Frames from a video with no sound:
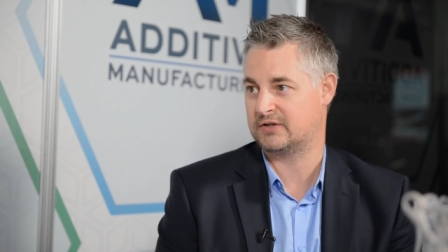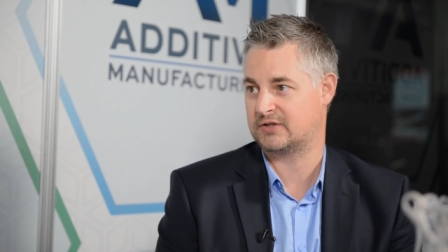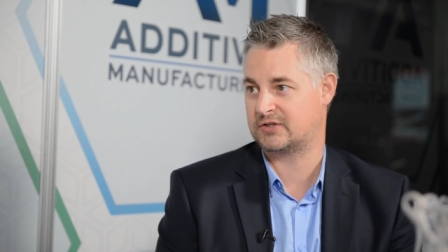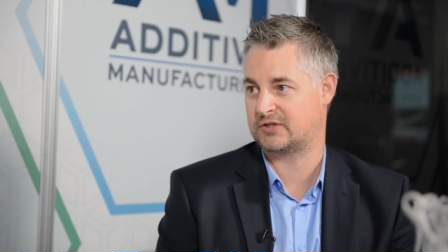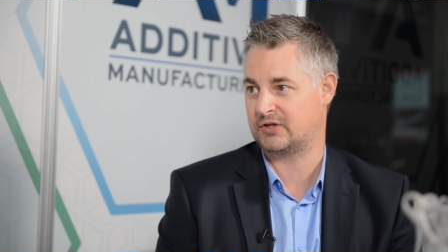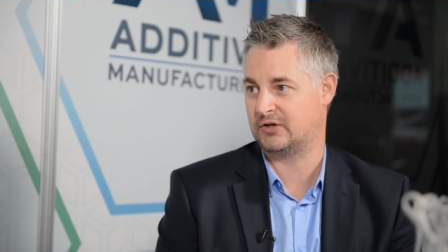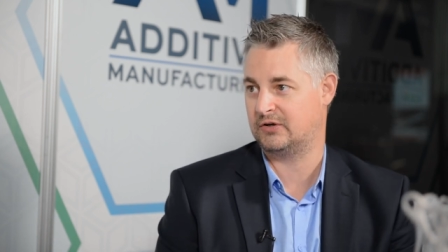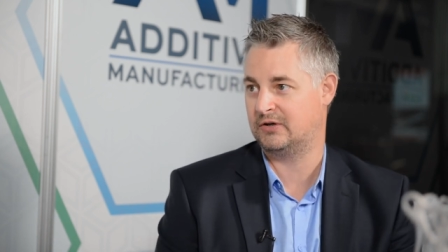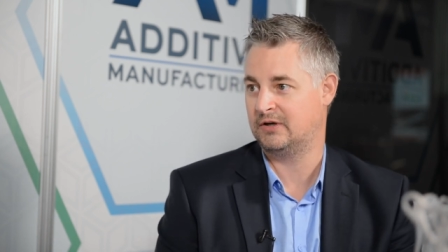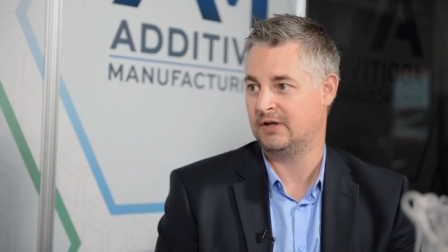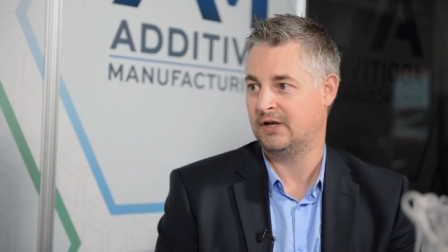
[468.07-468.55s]

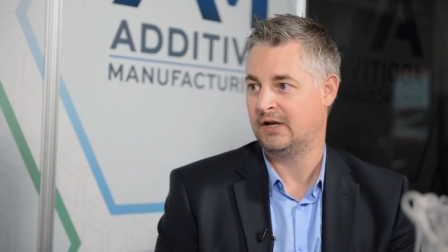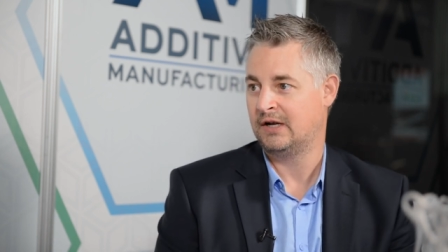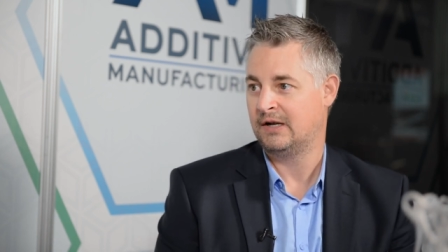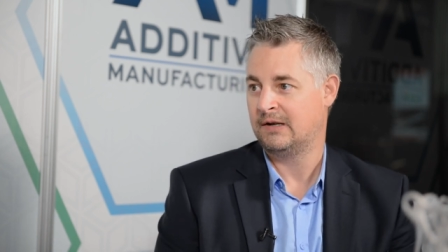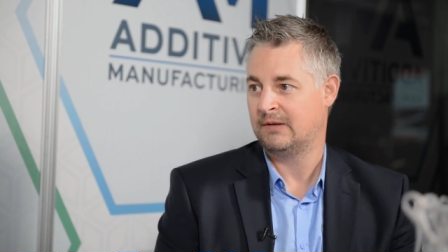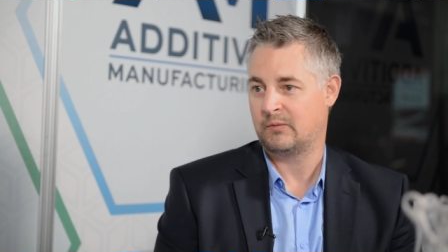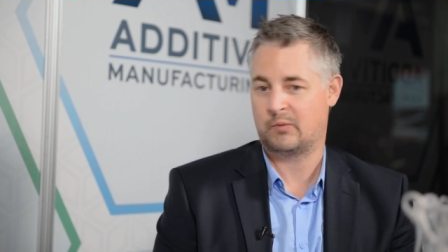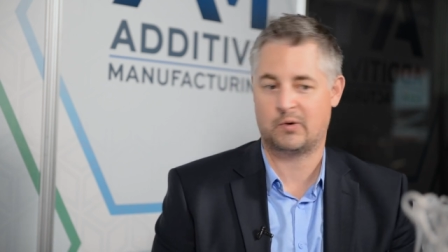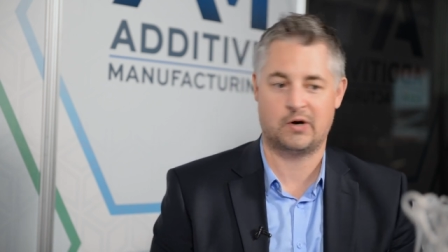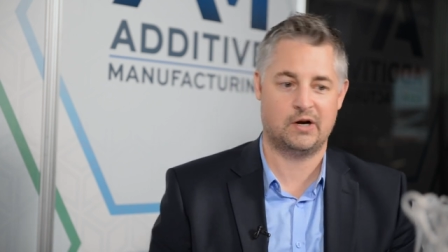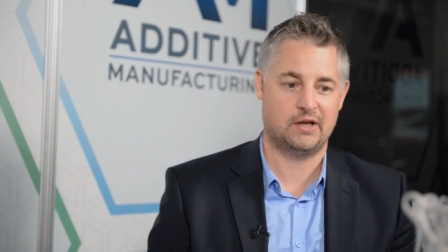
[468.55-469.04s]
So
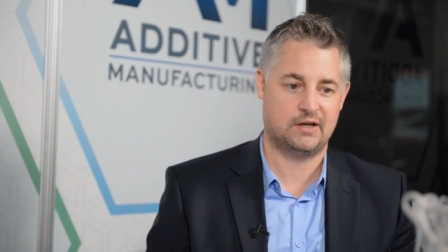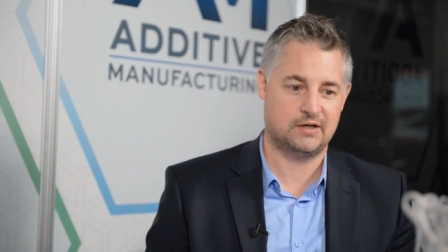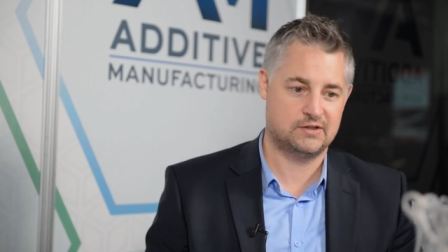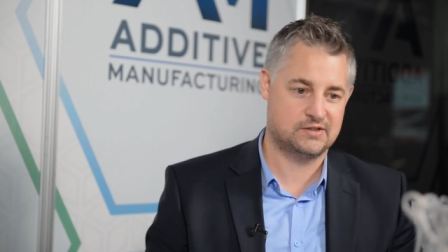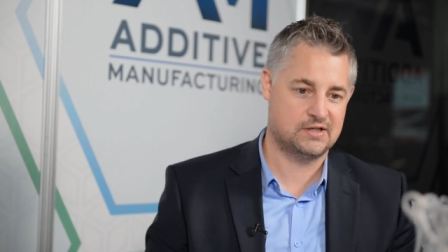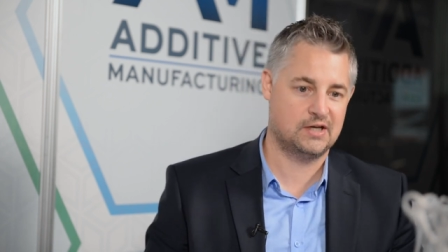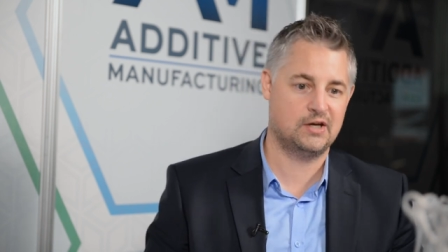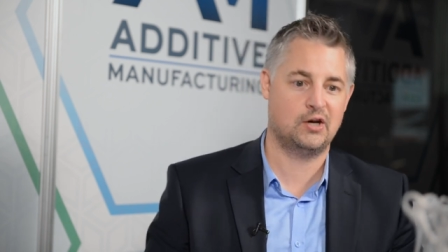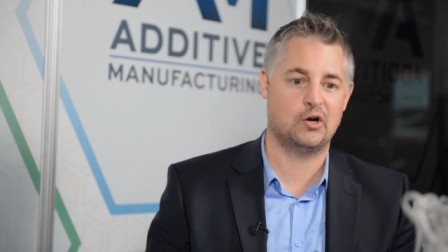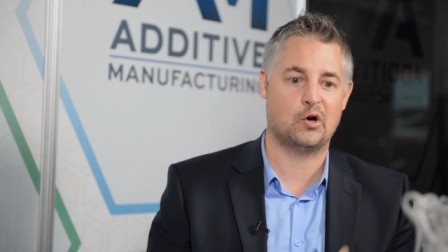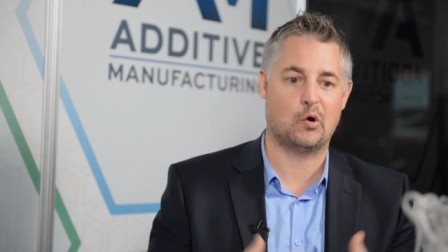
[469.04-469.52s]
we're going to
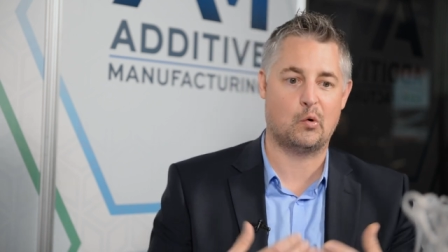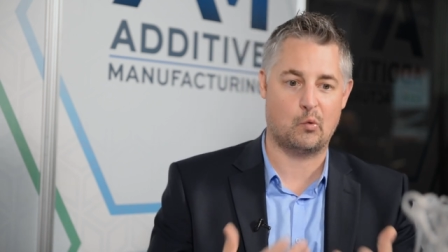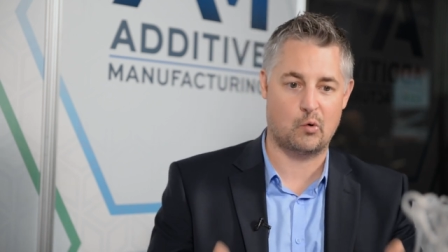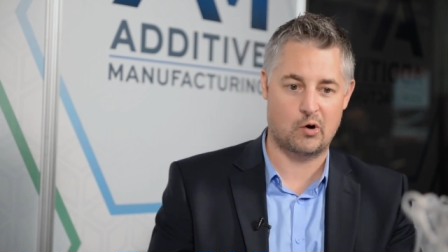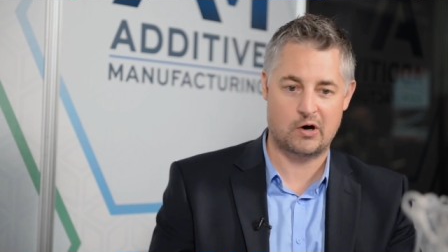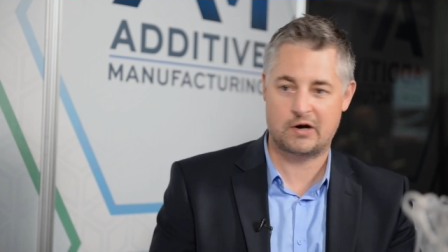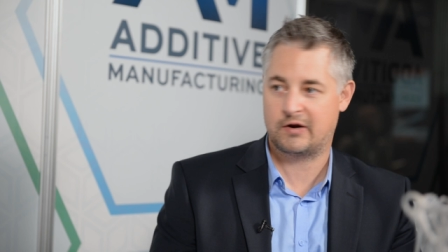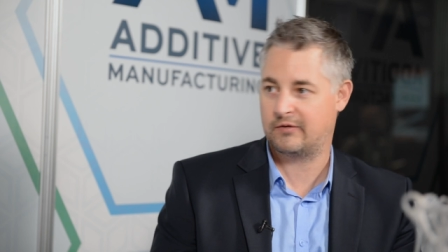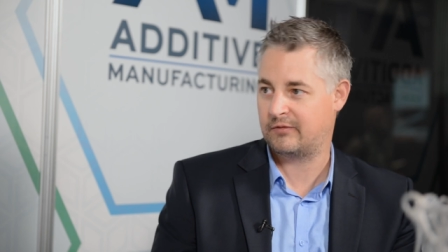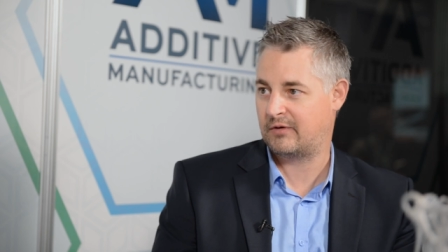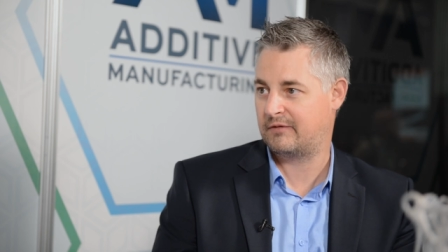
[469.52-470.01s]
continue to work and